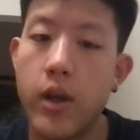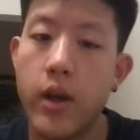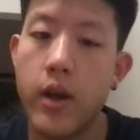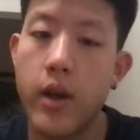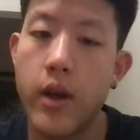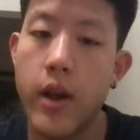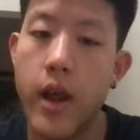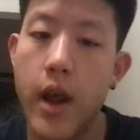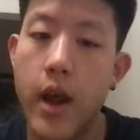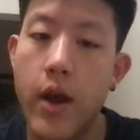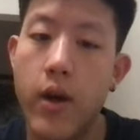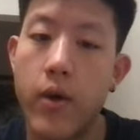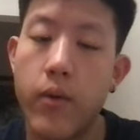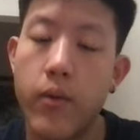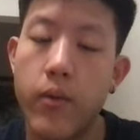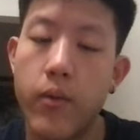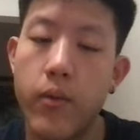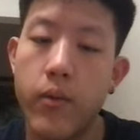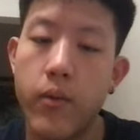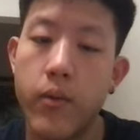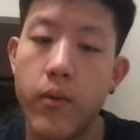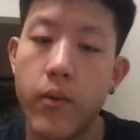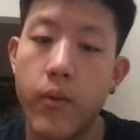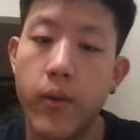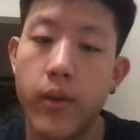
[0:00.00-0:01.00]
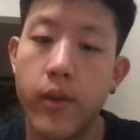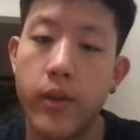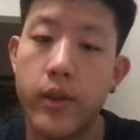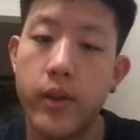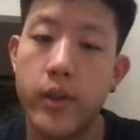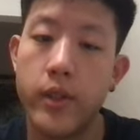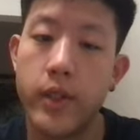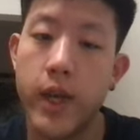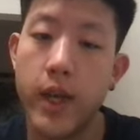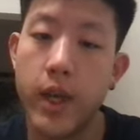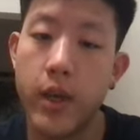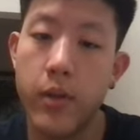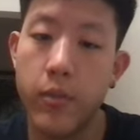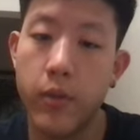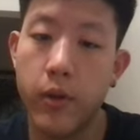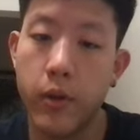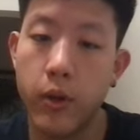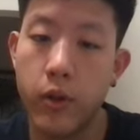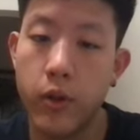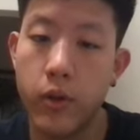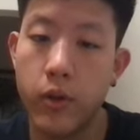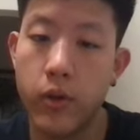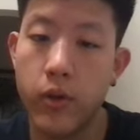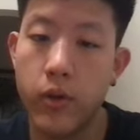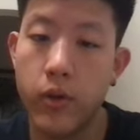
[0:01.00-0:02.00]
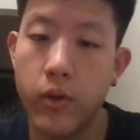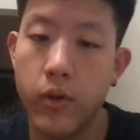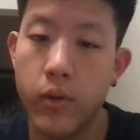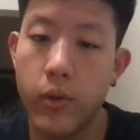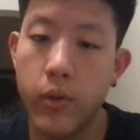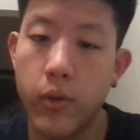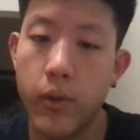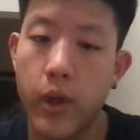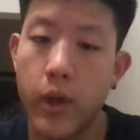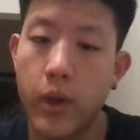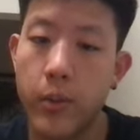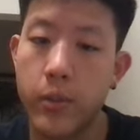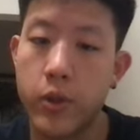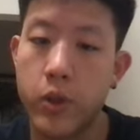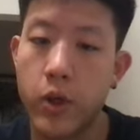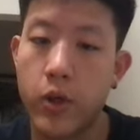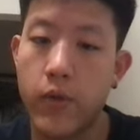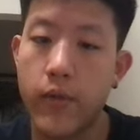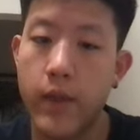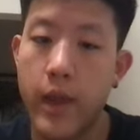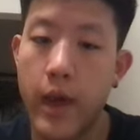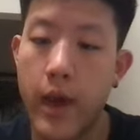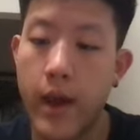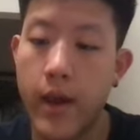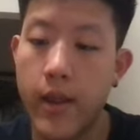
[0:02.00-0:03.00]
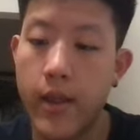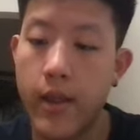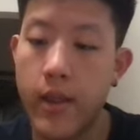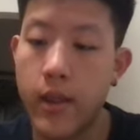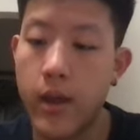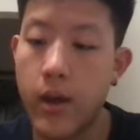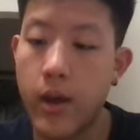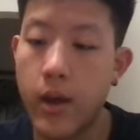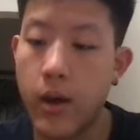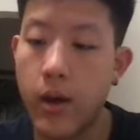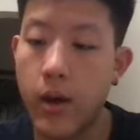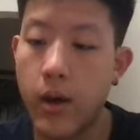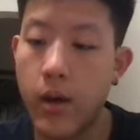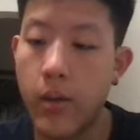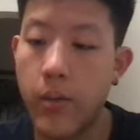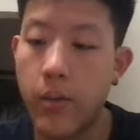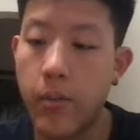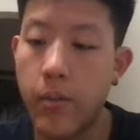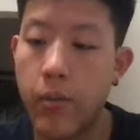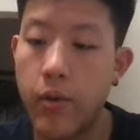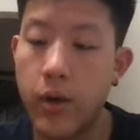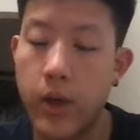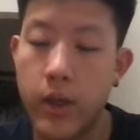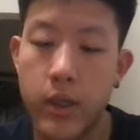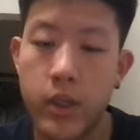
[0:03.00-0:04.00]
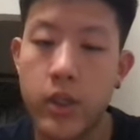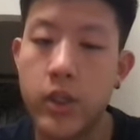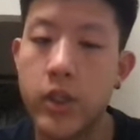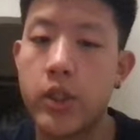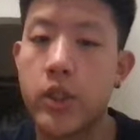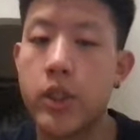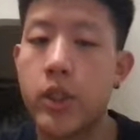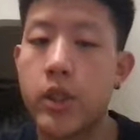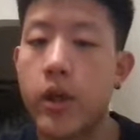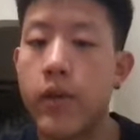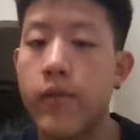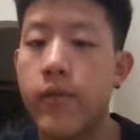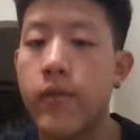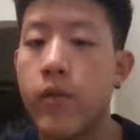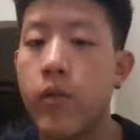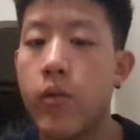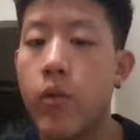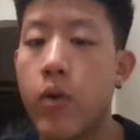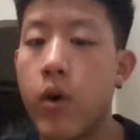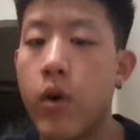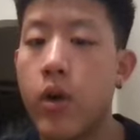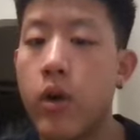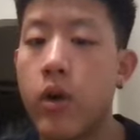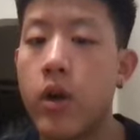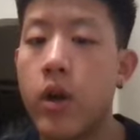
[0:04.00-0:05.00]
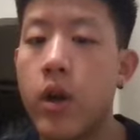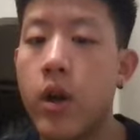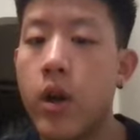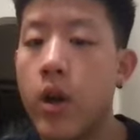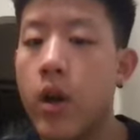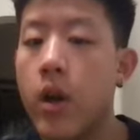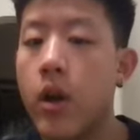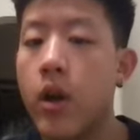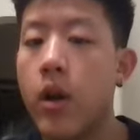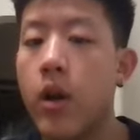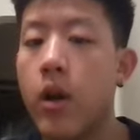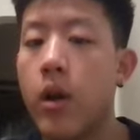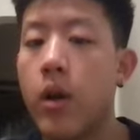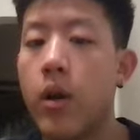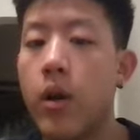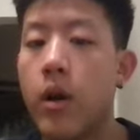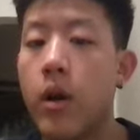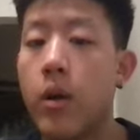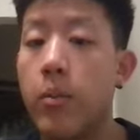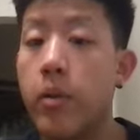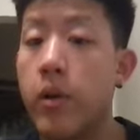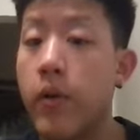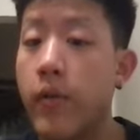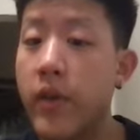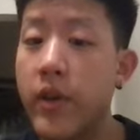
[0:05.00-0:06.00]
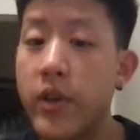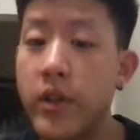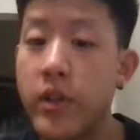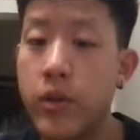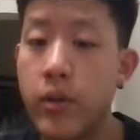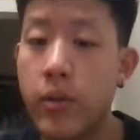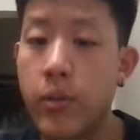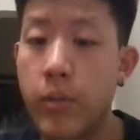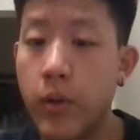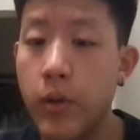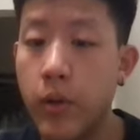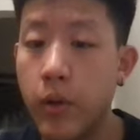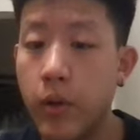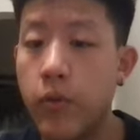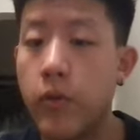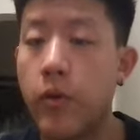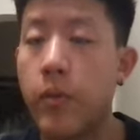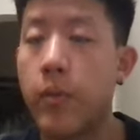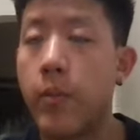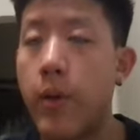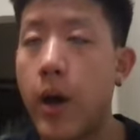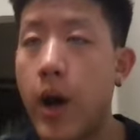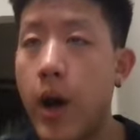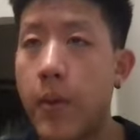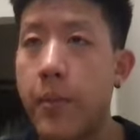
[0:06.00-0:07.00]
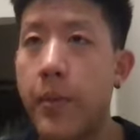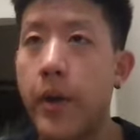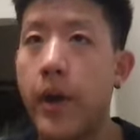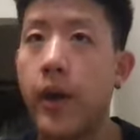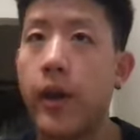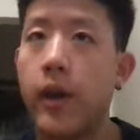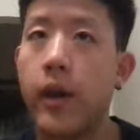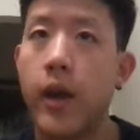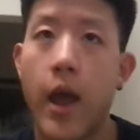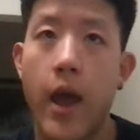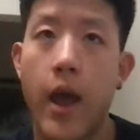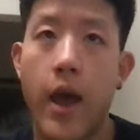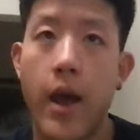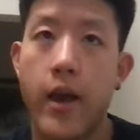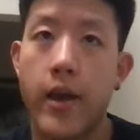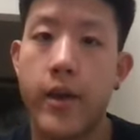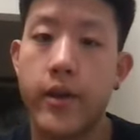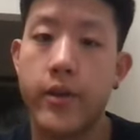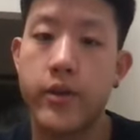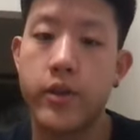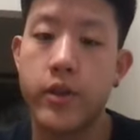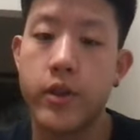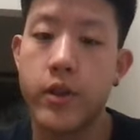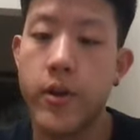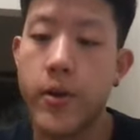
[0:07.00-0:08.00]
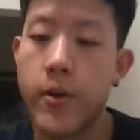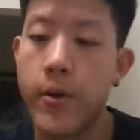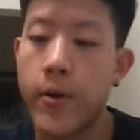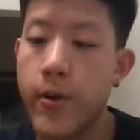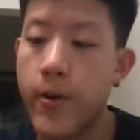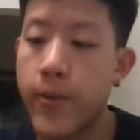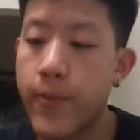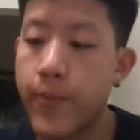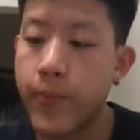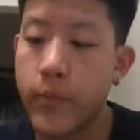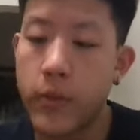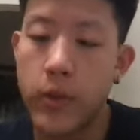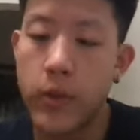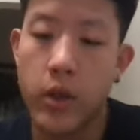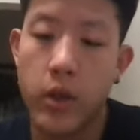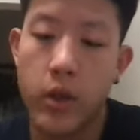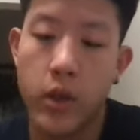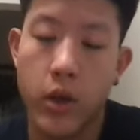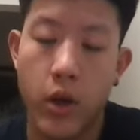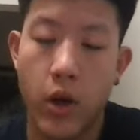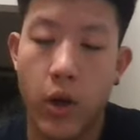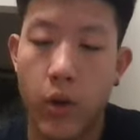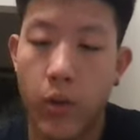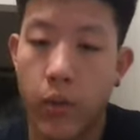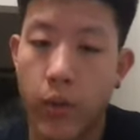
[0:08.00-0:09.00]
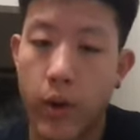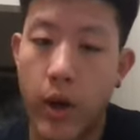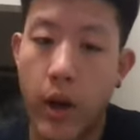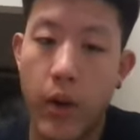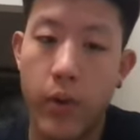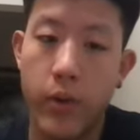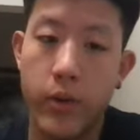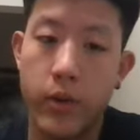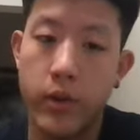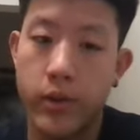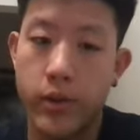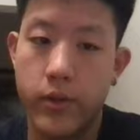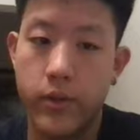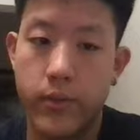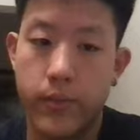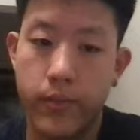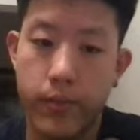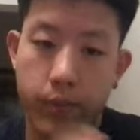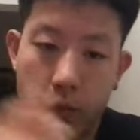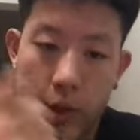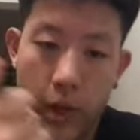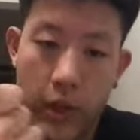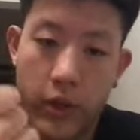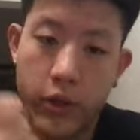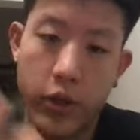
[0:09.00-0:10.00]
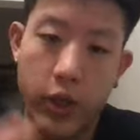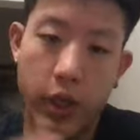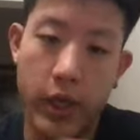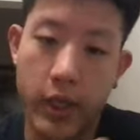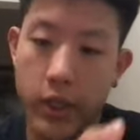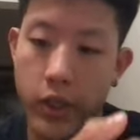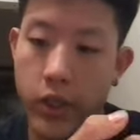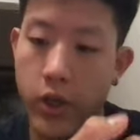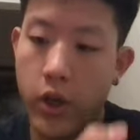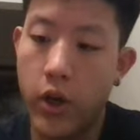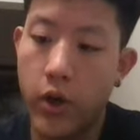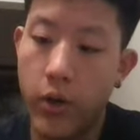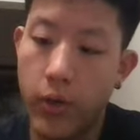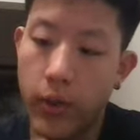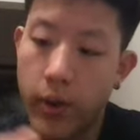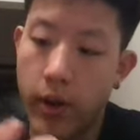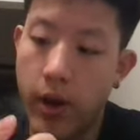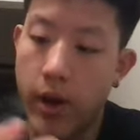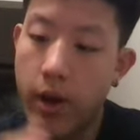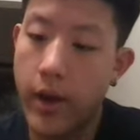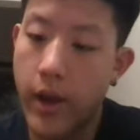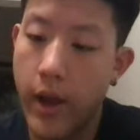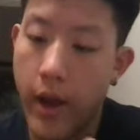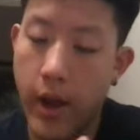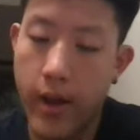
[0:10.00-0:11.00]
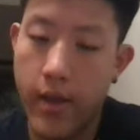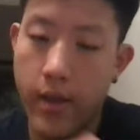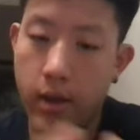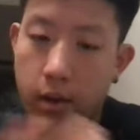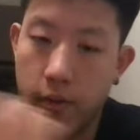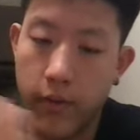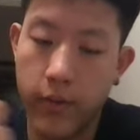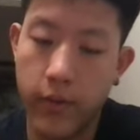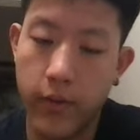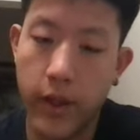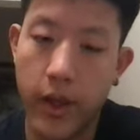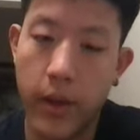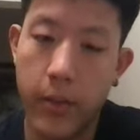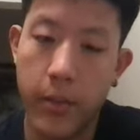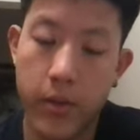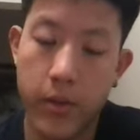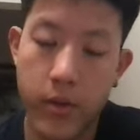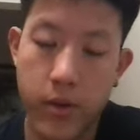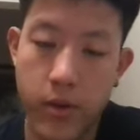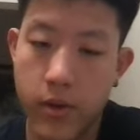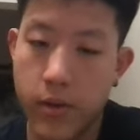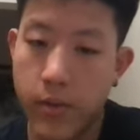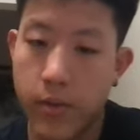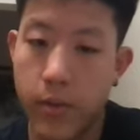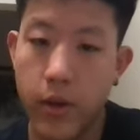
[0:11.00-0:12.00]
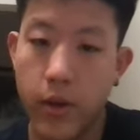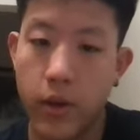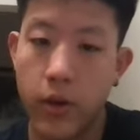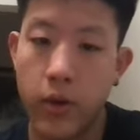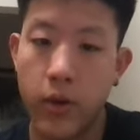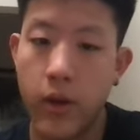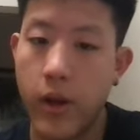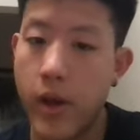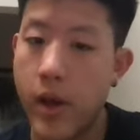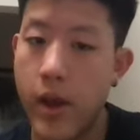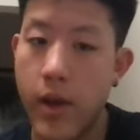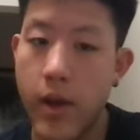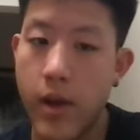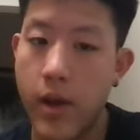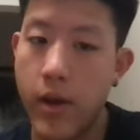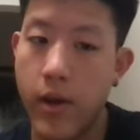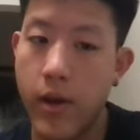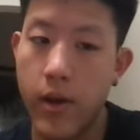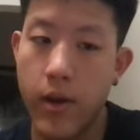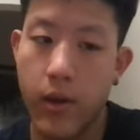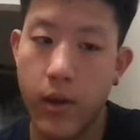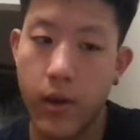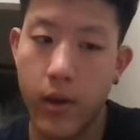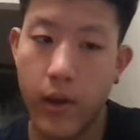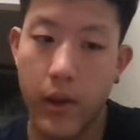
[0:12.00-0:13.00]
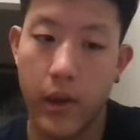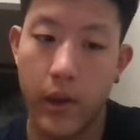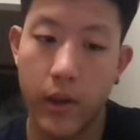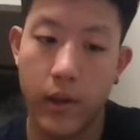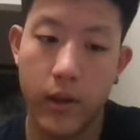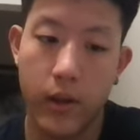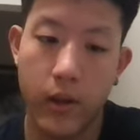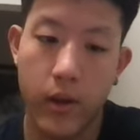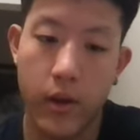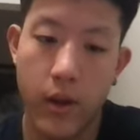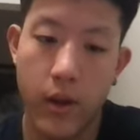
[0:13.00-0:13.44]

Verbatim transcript: Now, with the second balloon, we observed that the presence of the water uh, prevents the balloon from popping. As you know, when I was, as you guys saw, when I had the flame under the balloon, it it it,